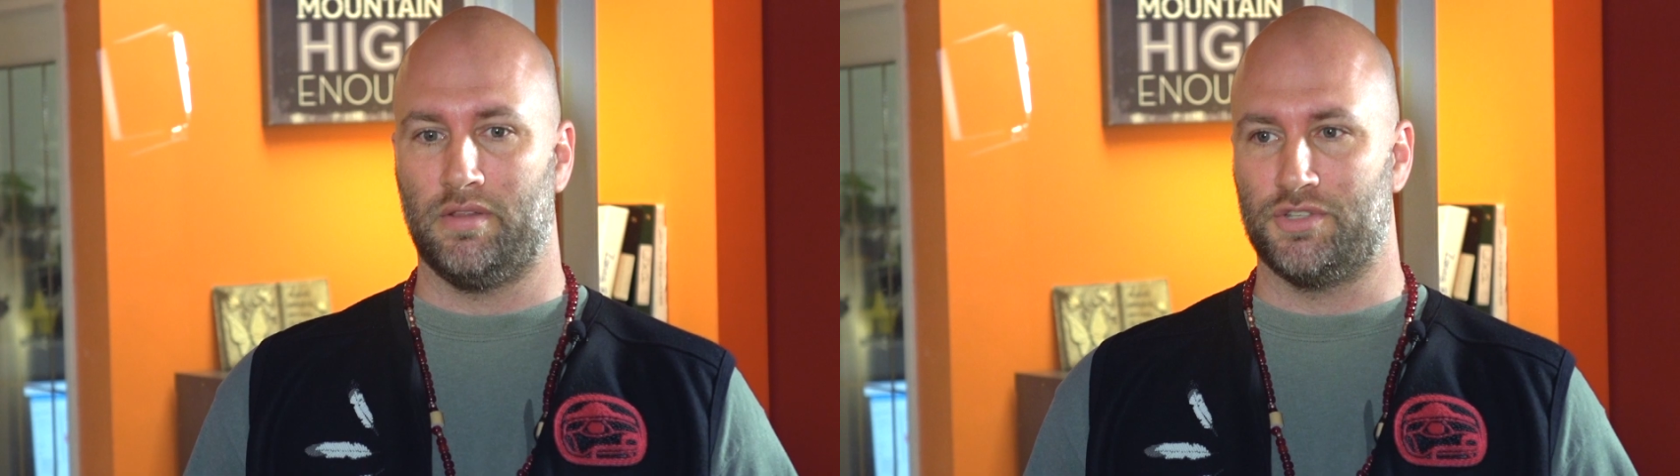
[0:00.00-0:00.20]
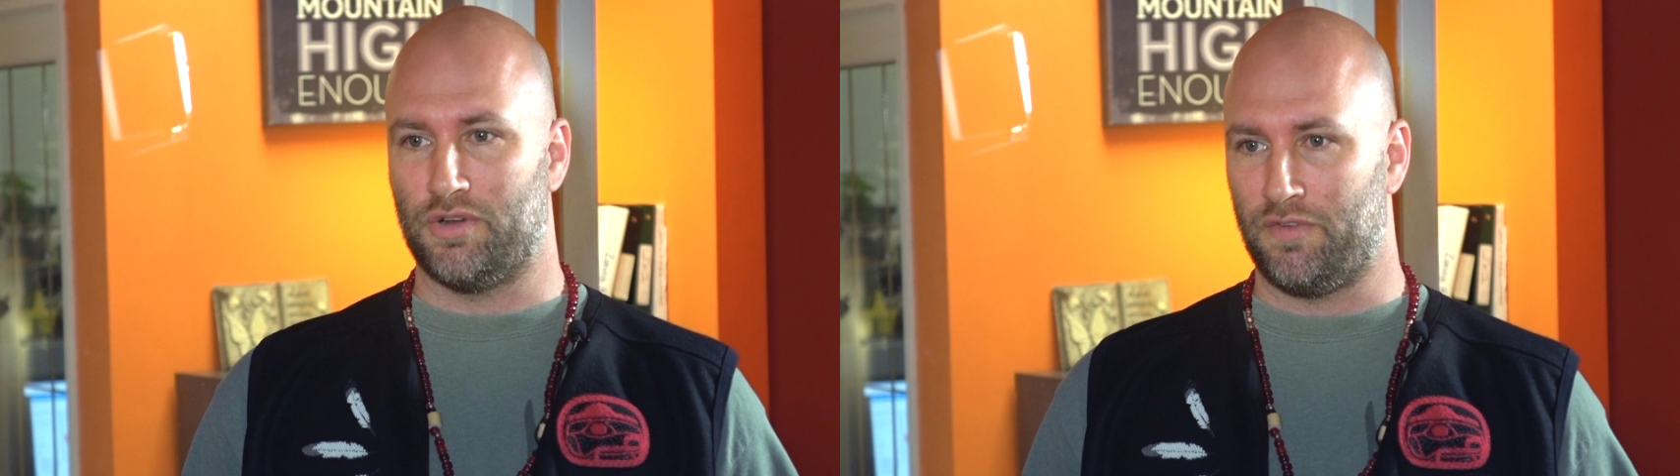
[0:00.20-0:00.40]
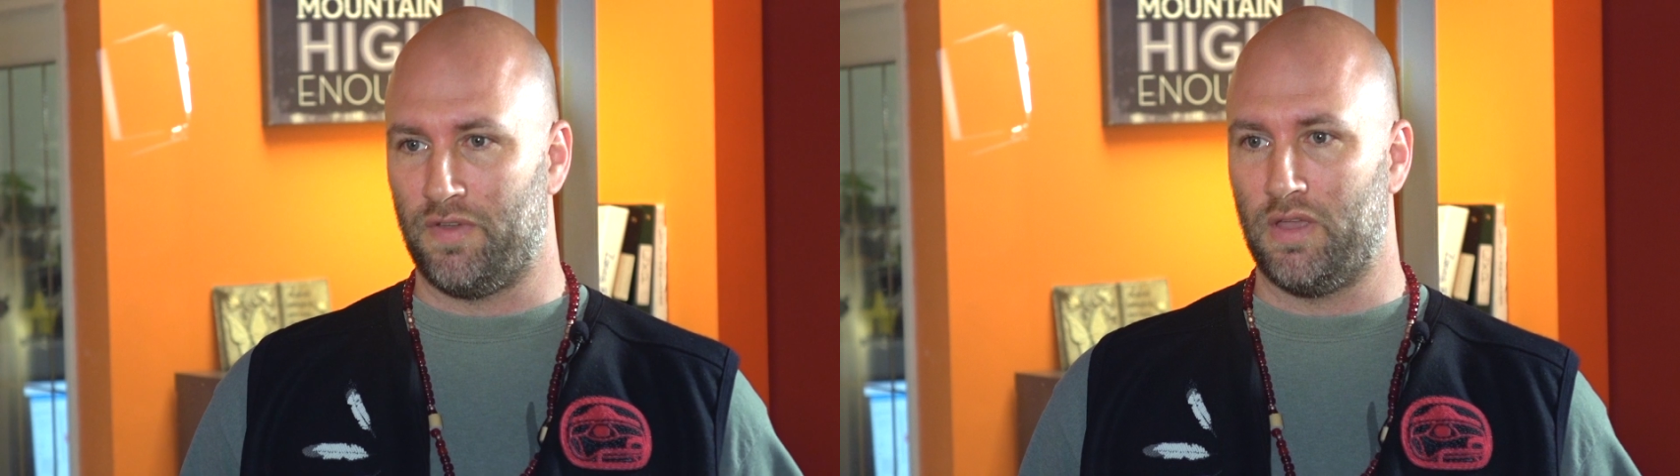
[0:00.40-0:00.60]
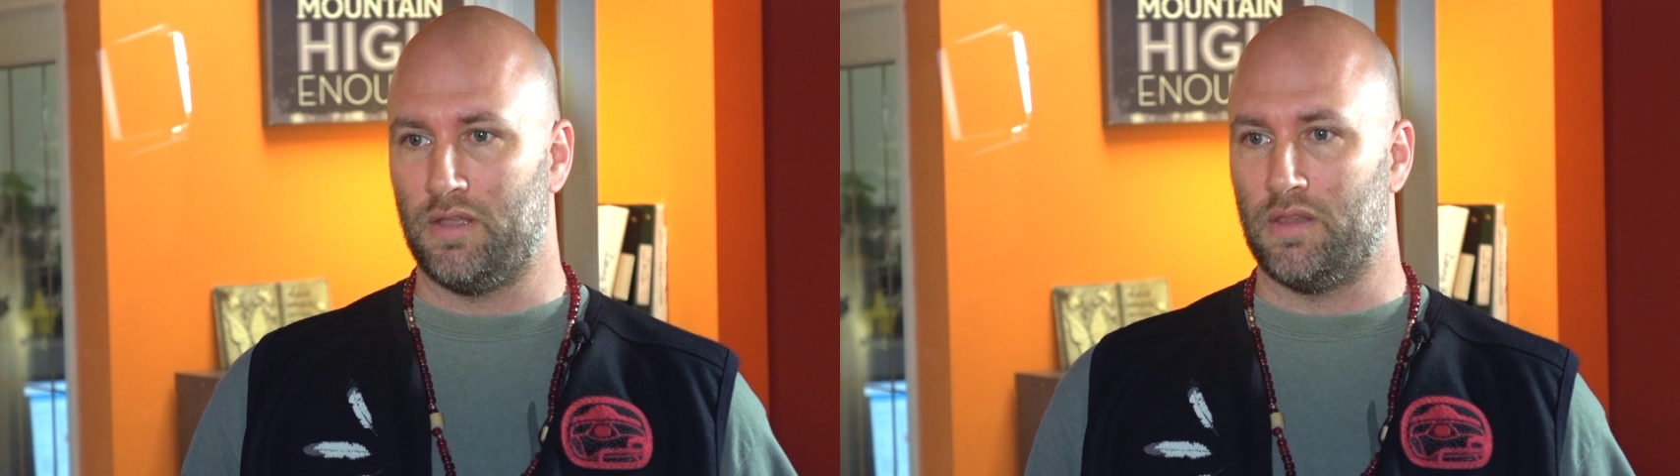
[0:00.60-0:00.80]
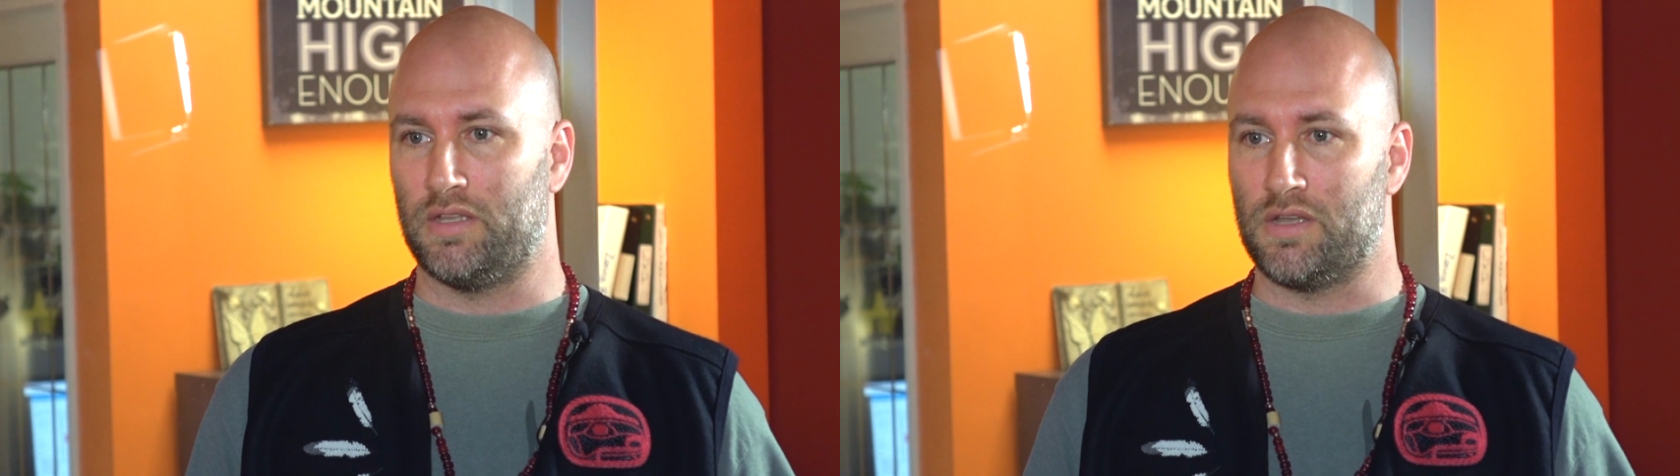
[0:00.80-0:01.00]
and
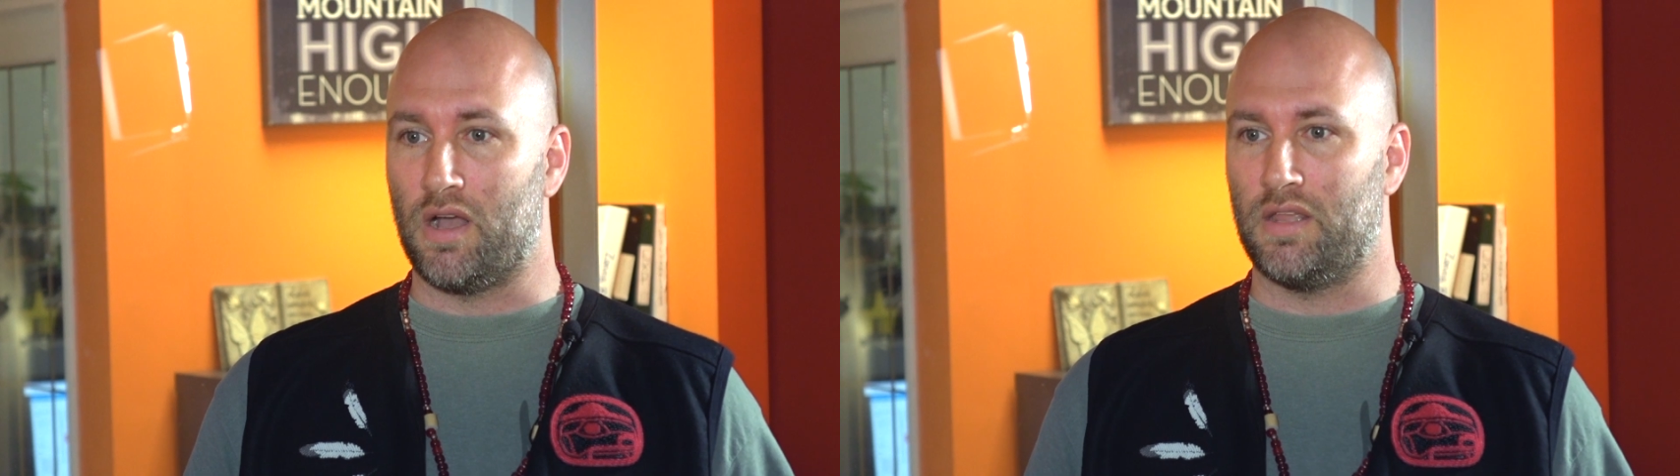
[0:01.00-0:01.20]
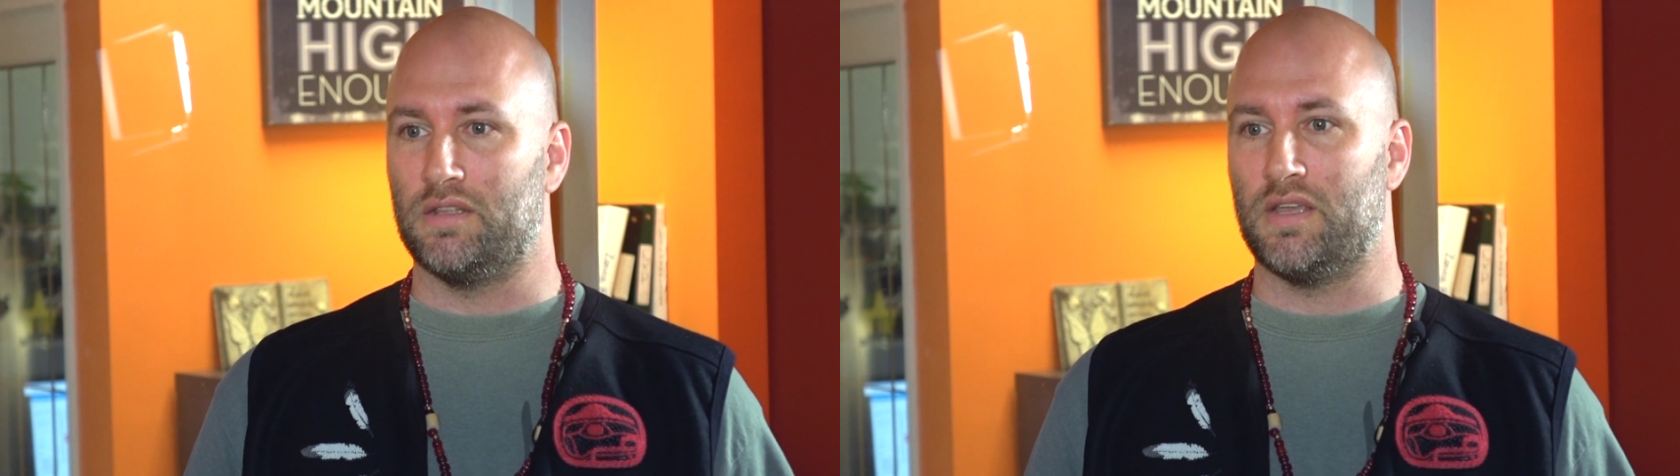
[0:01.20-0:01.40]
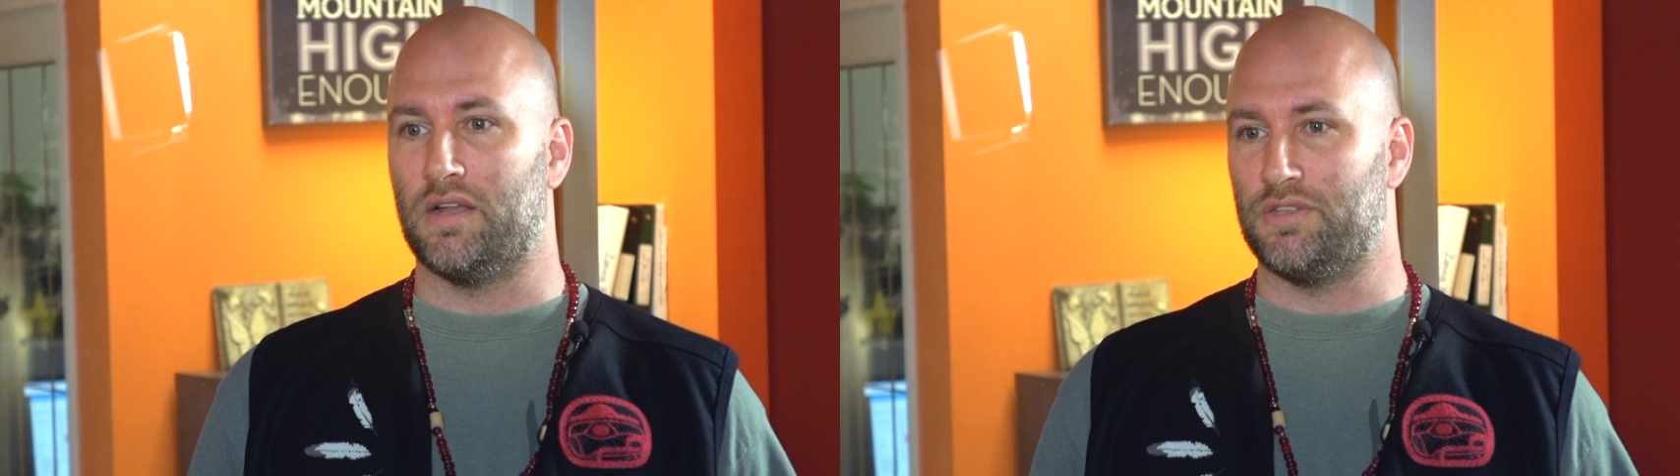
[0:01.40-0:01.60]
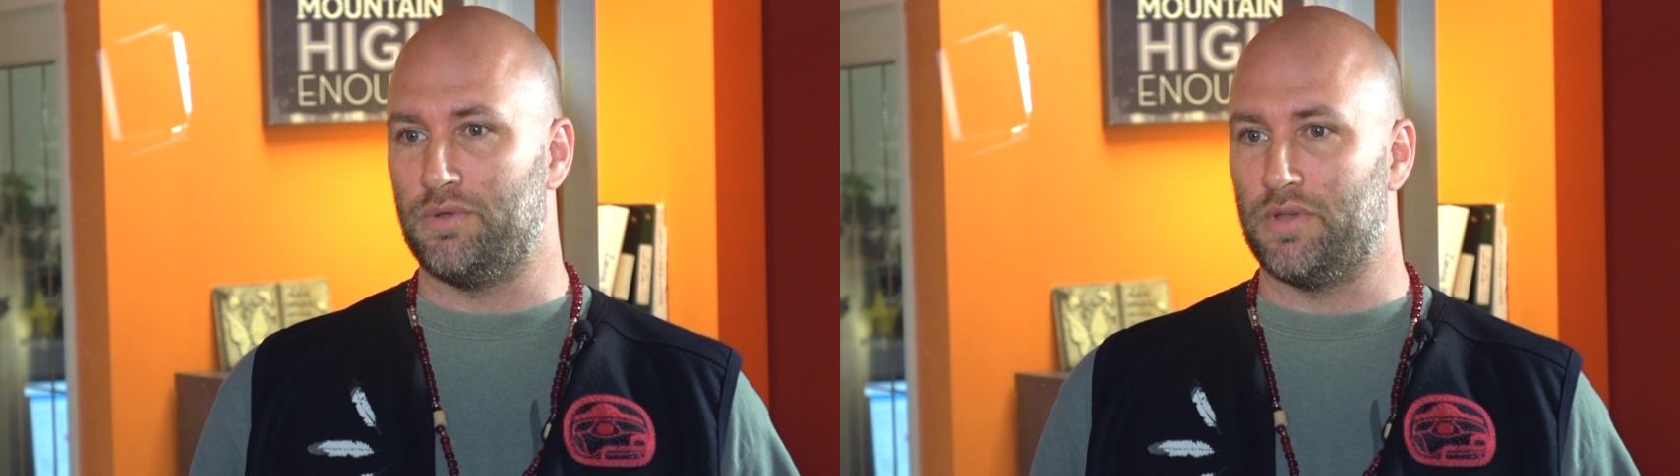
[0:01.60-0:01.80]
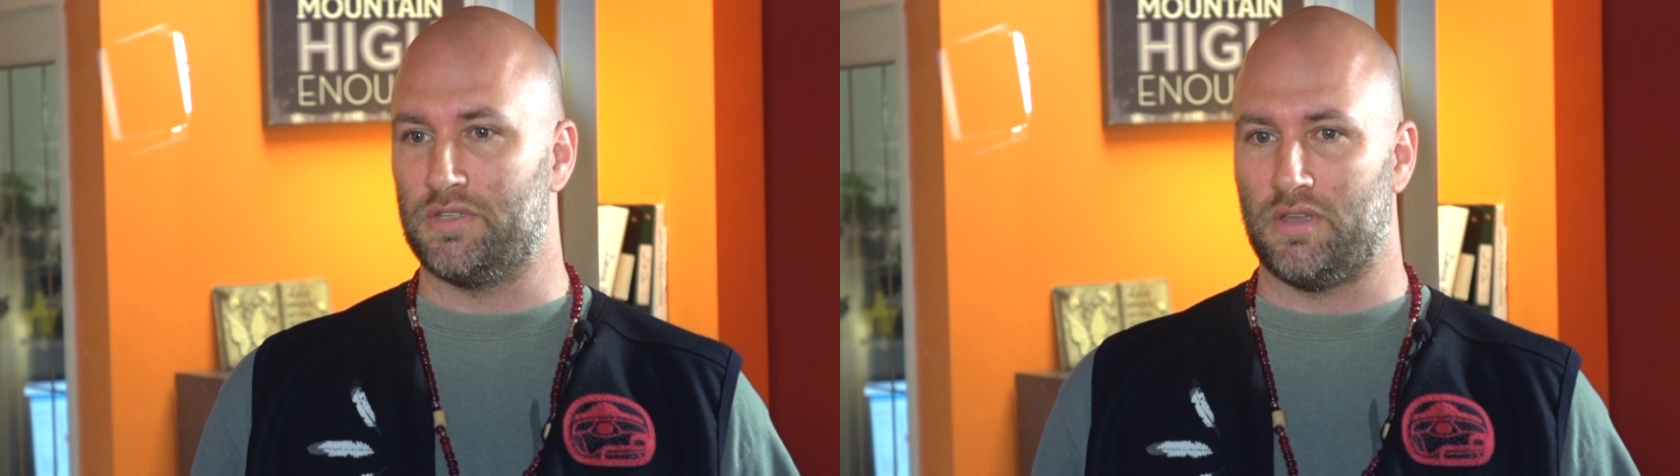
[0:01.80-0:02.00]
surfing and like talking to
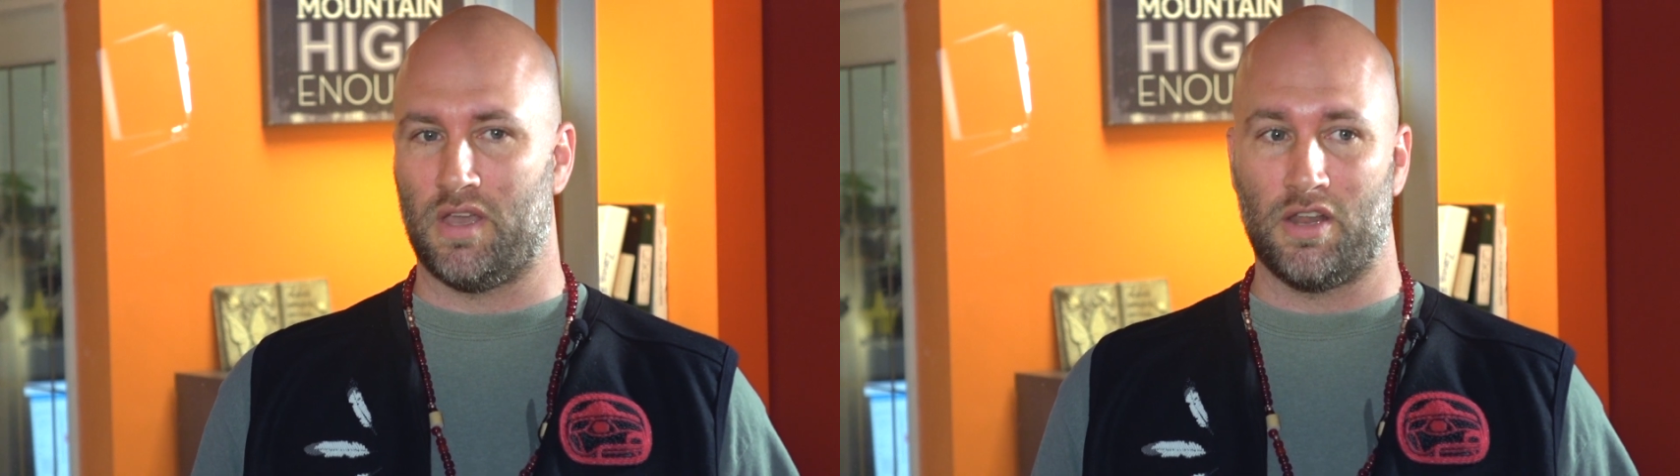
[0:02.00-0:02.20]
tattooists and